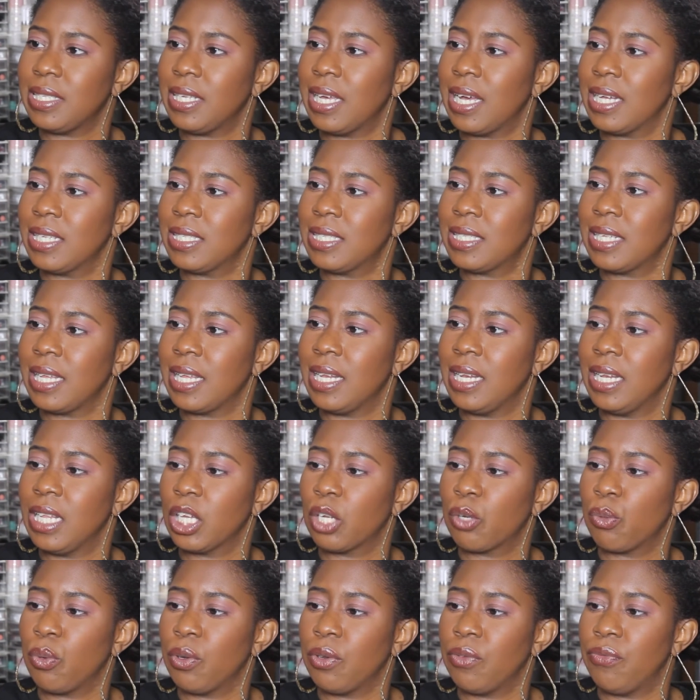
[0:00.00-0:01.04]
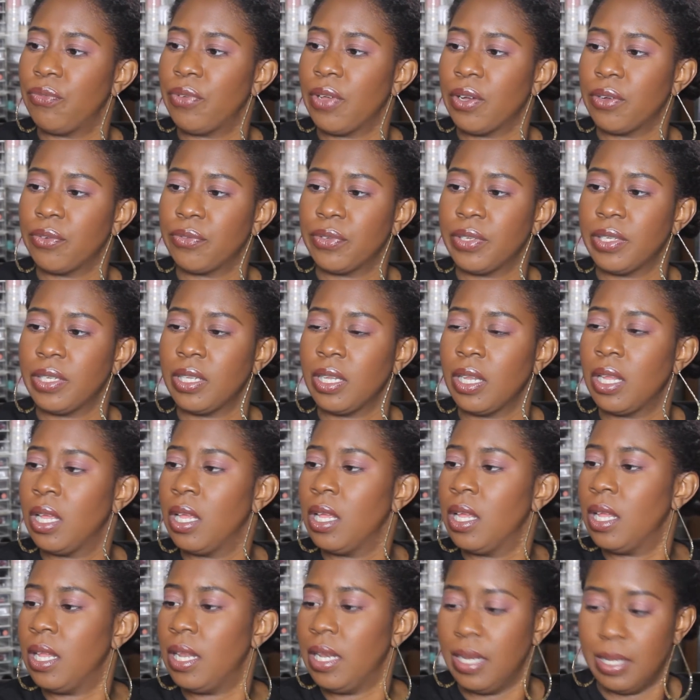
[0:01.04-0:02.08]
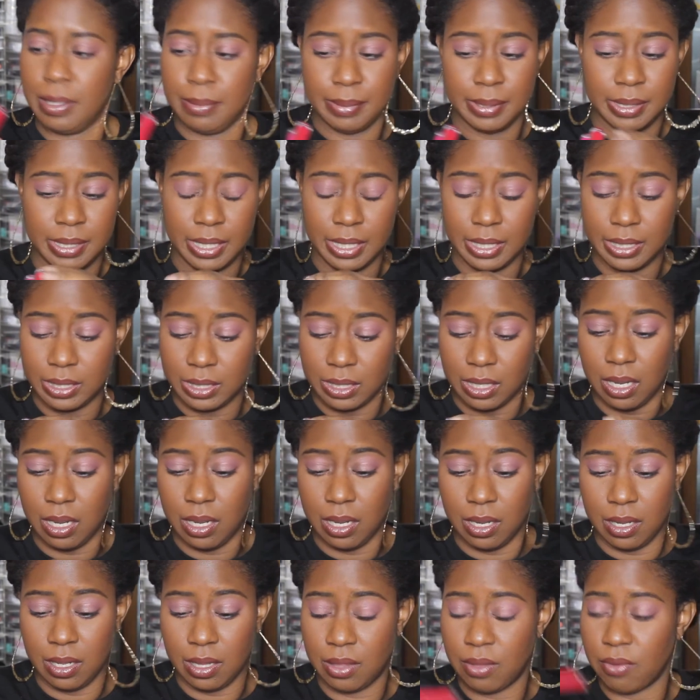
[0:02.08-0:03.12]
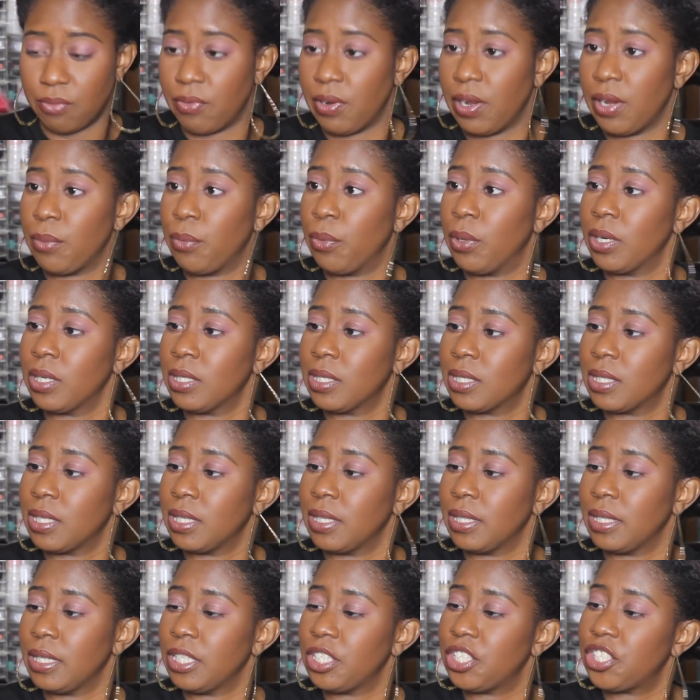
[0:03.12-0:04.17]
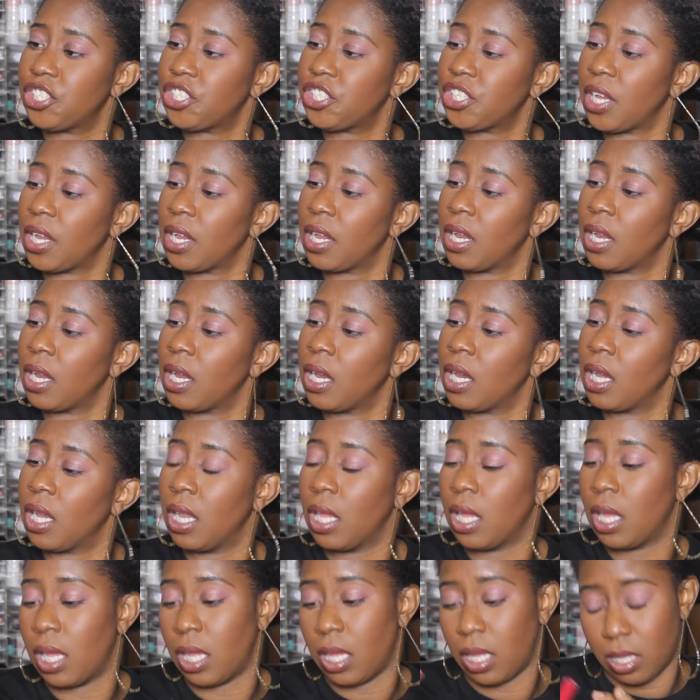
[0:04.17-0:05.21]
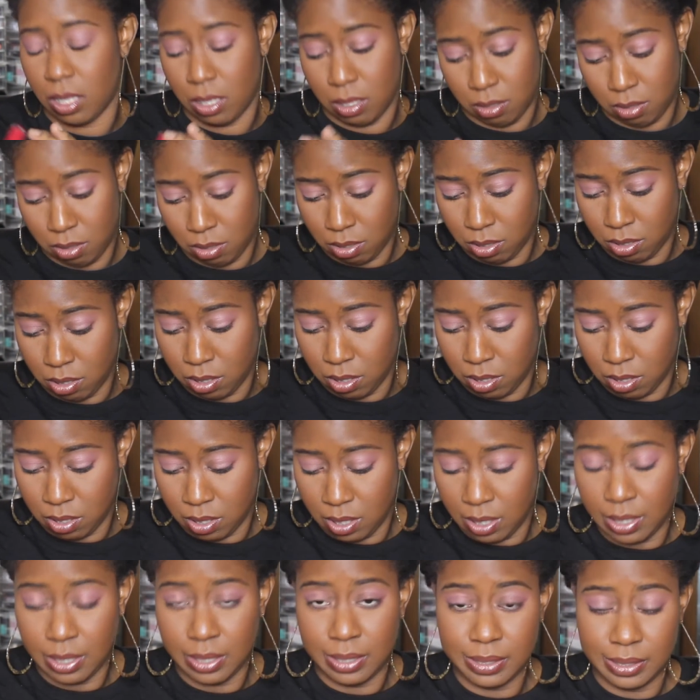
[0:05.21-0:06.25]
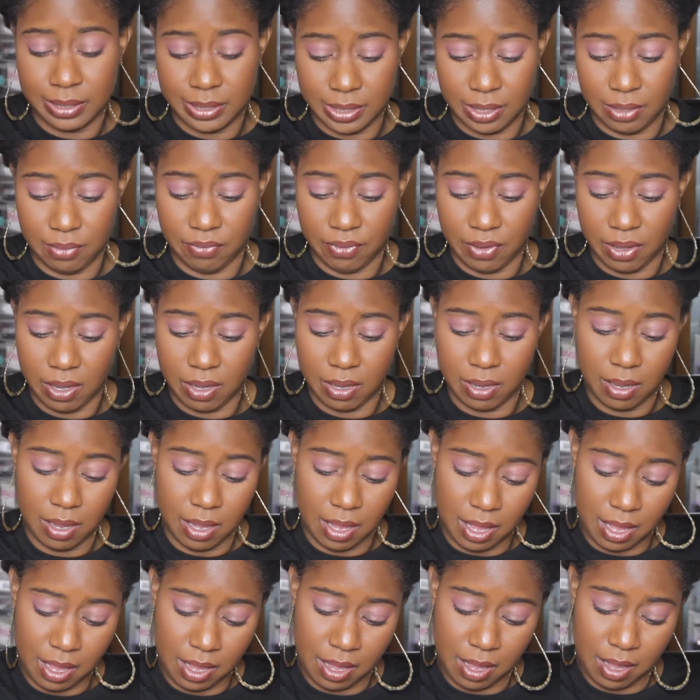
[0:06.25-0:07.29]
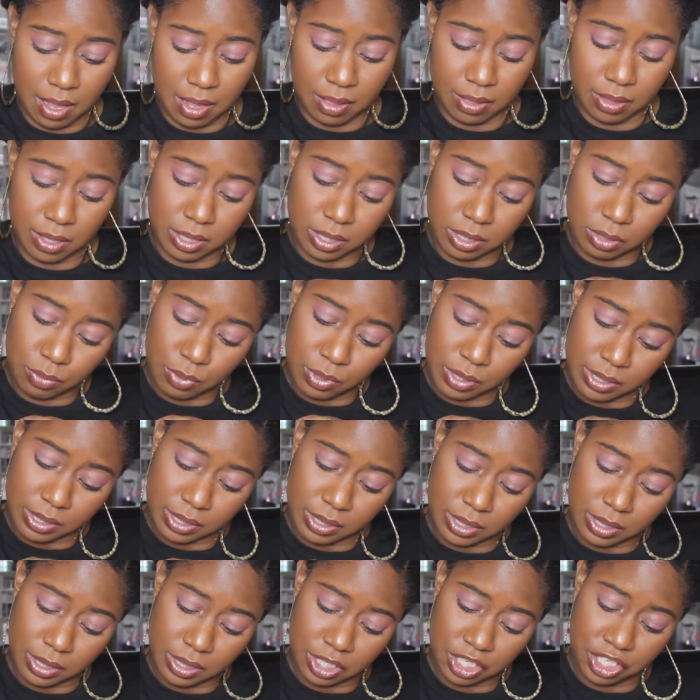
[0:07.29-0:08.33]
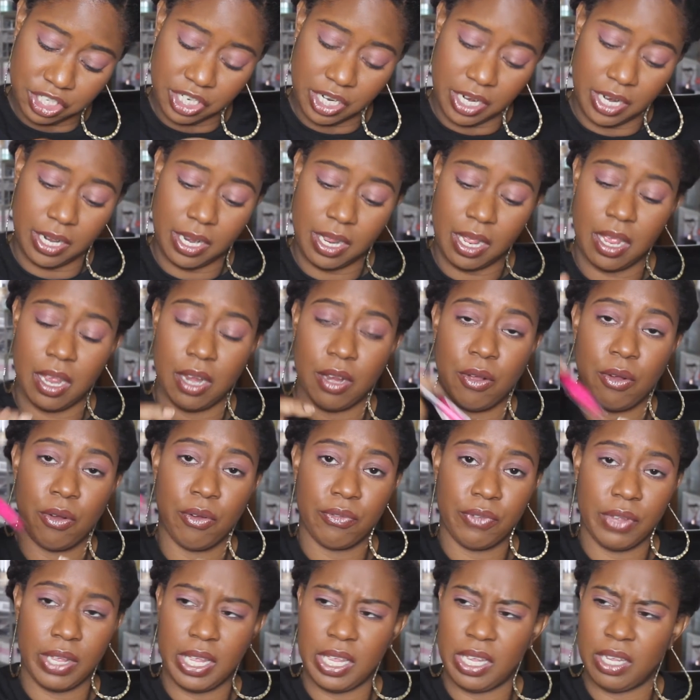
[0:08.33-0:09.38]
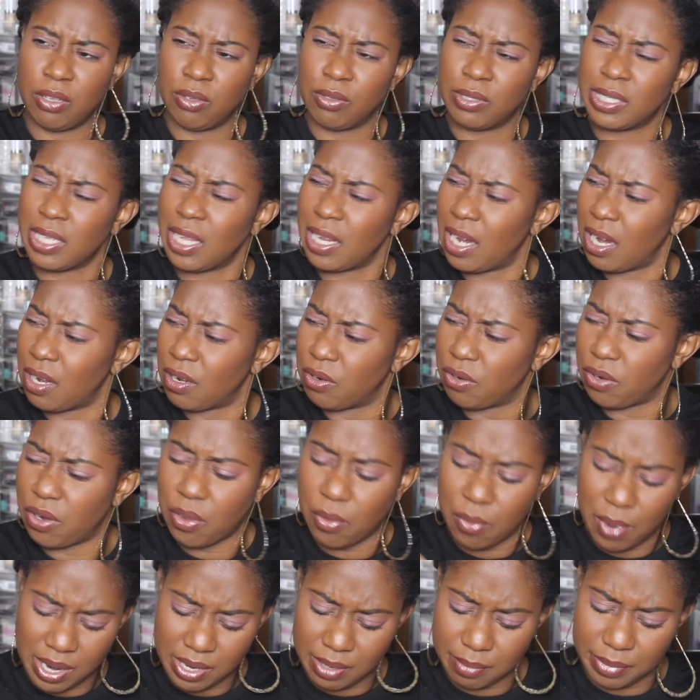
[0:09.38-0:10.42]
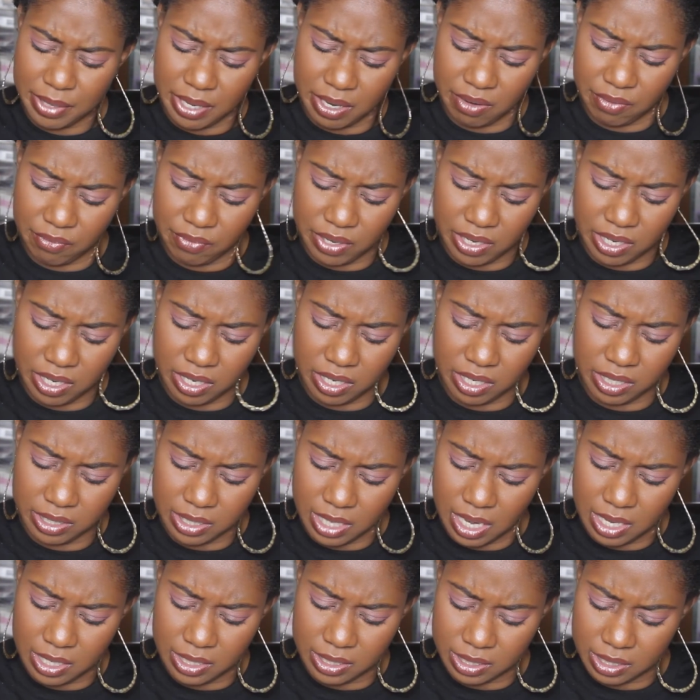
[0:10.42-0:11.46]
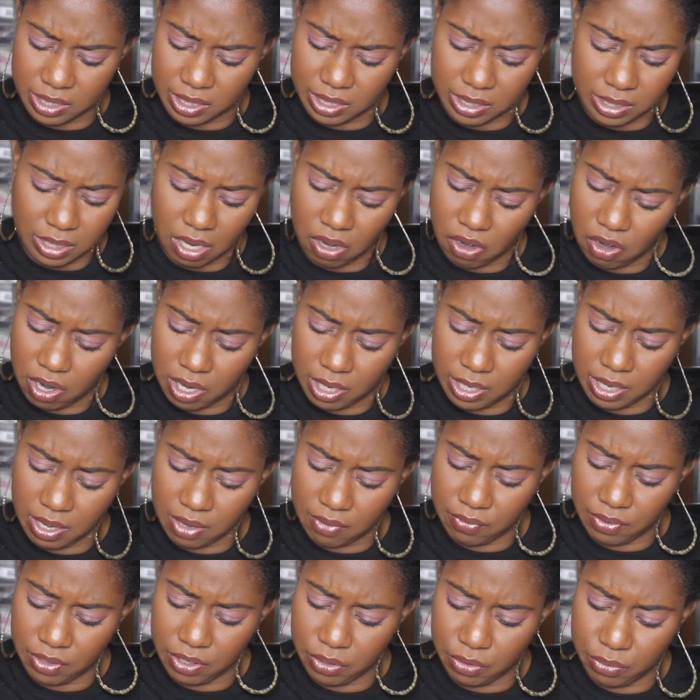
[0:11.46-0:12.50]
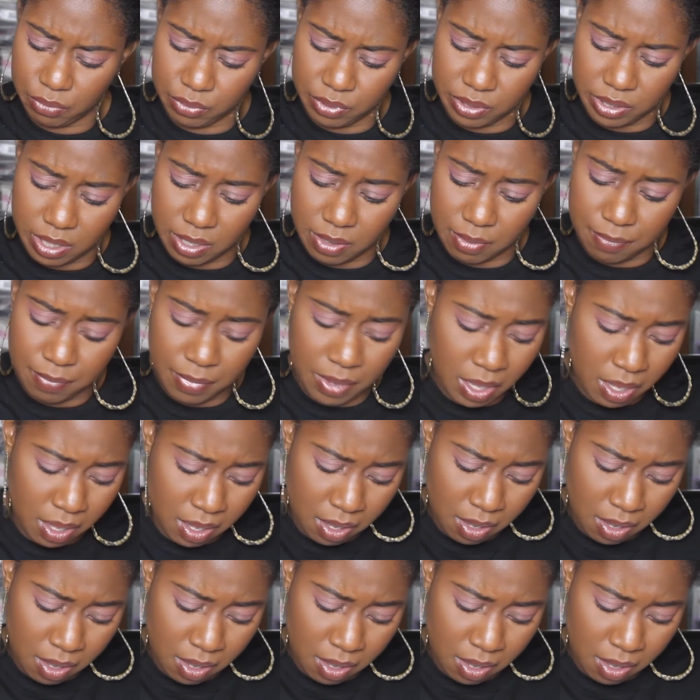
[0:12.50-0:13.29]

Ciaté liquid velvet lipsticks. The red one is in the shade Diva, and this one is in the shade Head Over Heels, and I don't know why I'm getting rid of these, honestly, because I hardly ever used them.